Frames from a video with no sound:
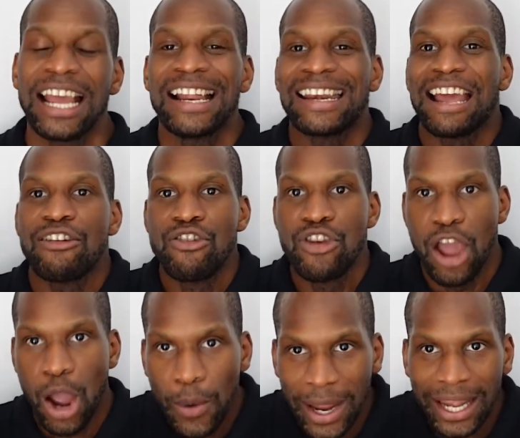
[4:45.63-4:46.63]
Now,
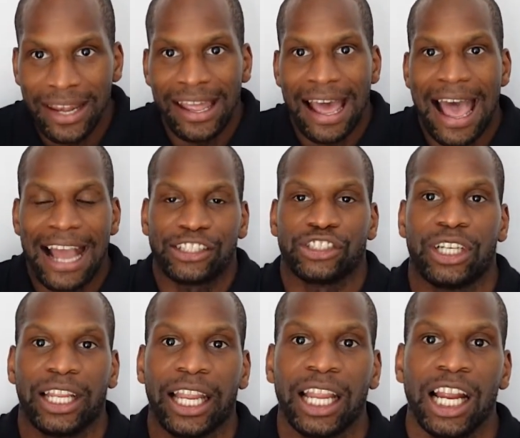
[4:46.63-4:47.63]
knowing that
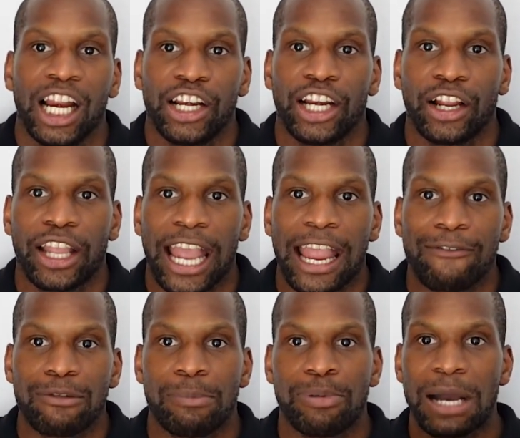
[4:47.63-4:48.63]
actually,
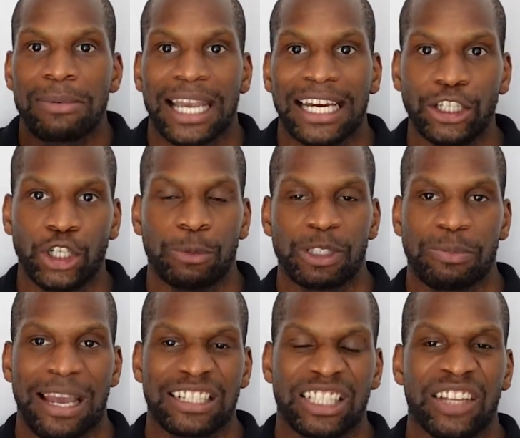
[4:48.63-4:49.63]
from a biomechanical
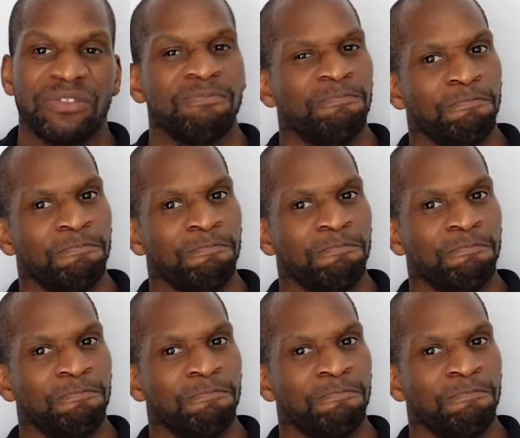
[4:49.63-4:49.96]
perspective,